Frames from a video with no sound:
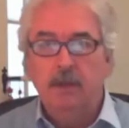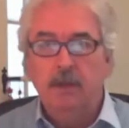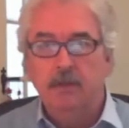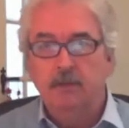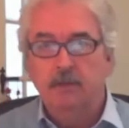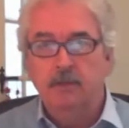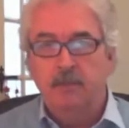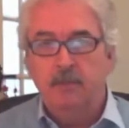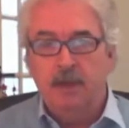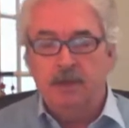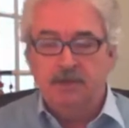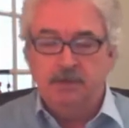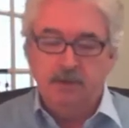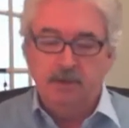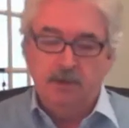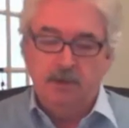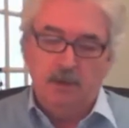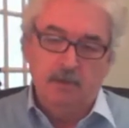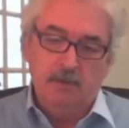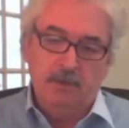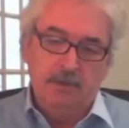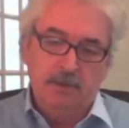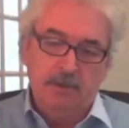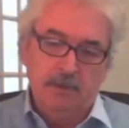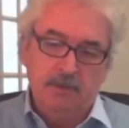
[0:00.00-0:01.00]
you imagine
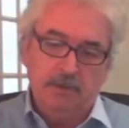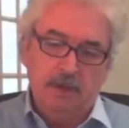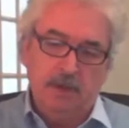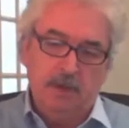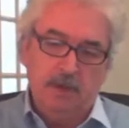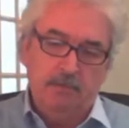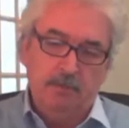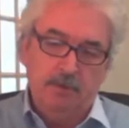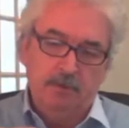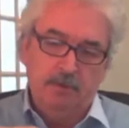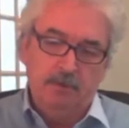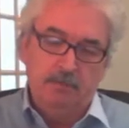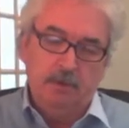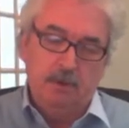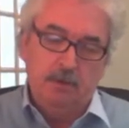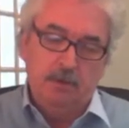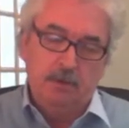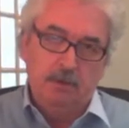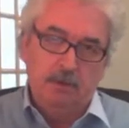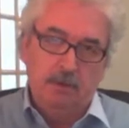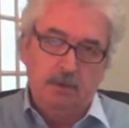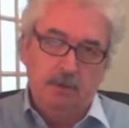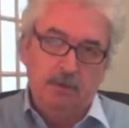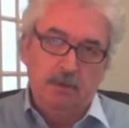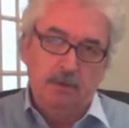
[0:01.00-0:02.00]
opening a shampoo
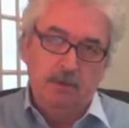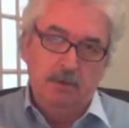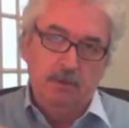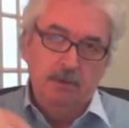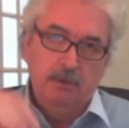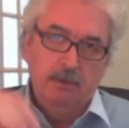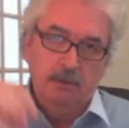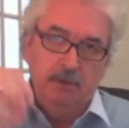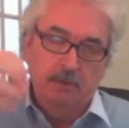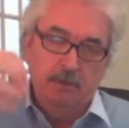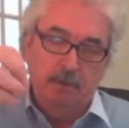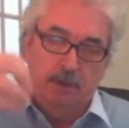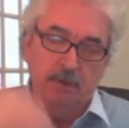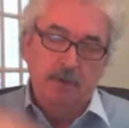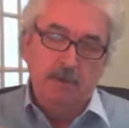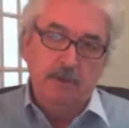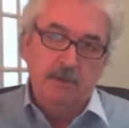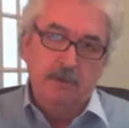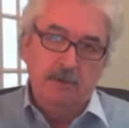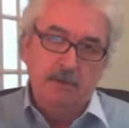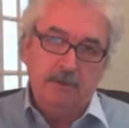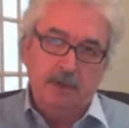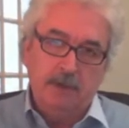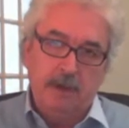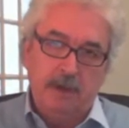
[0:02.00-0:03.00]
bottle with a balloon
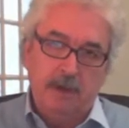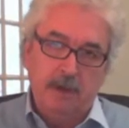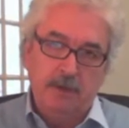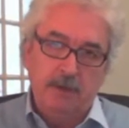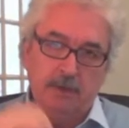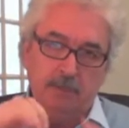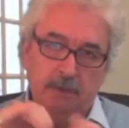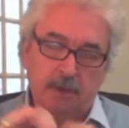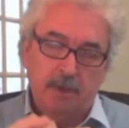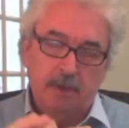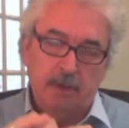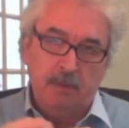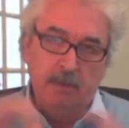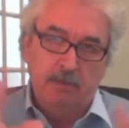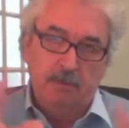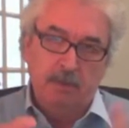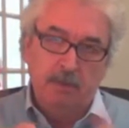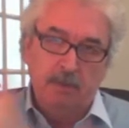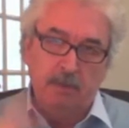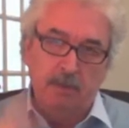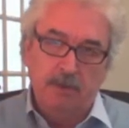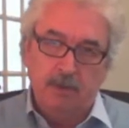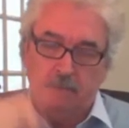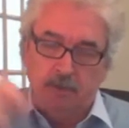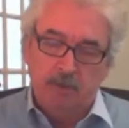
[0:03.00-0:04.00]
inside, you blow up the
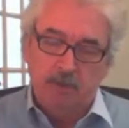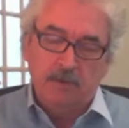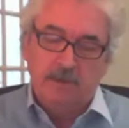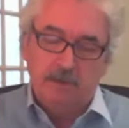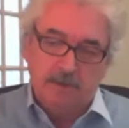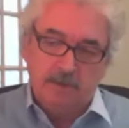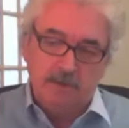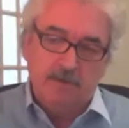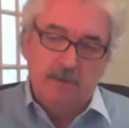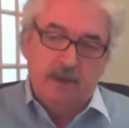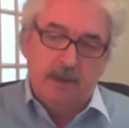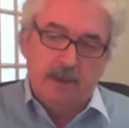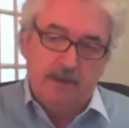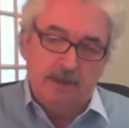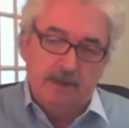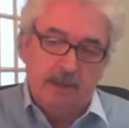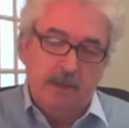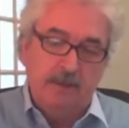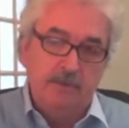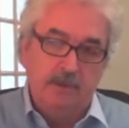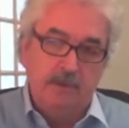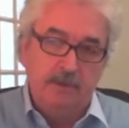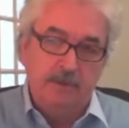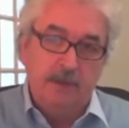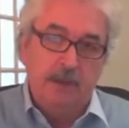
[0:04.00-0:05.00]
balloon, it whizzes around and
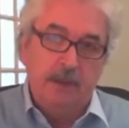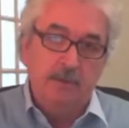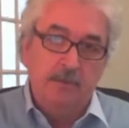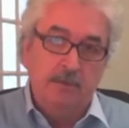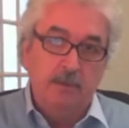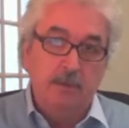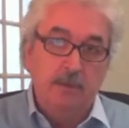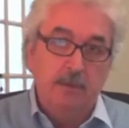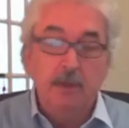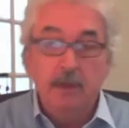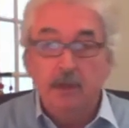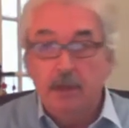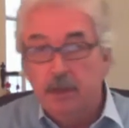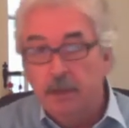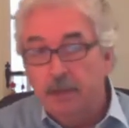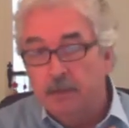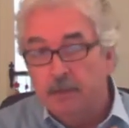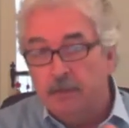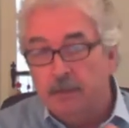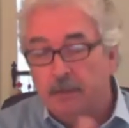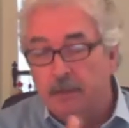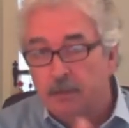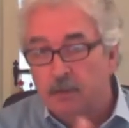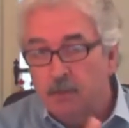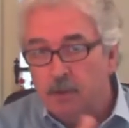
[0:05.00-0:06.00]
lands on a table.
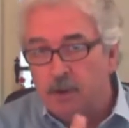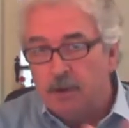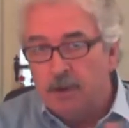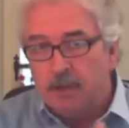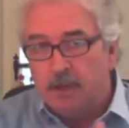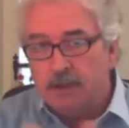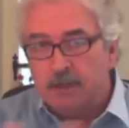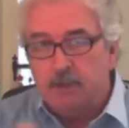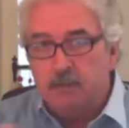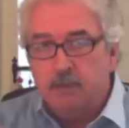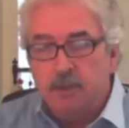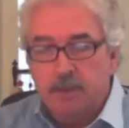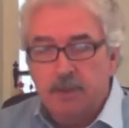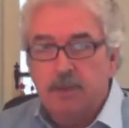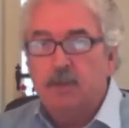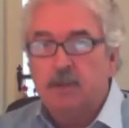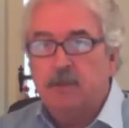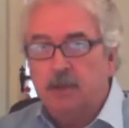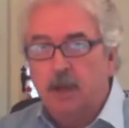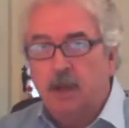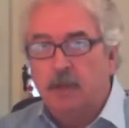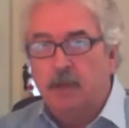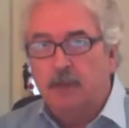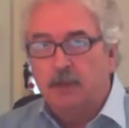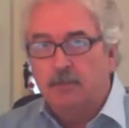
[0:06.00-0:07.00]
So they're all connected with
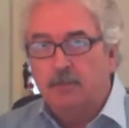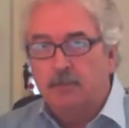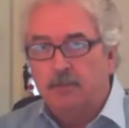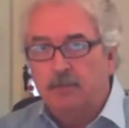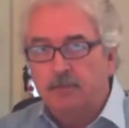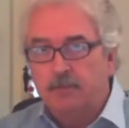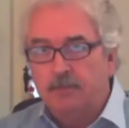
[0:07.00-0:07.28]
each other.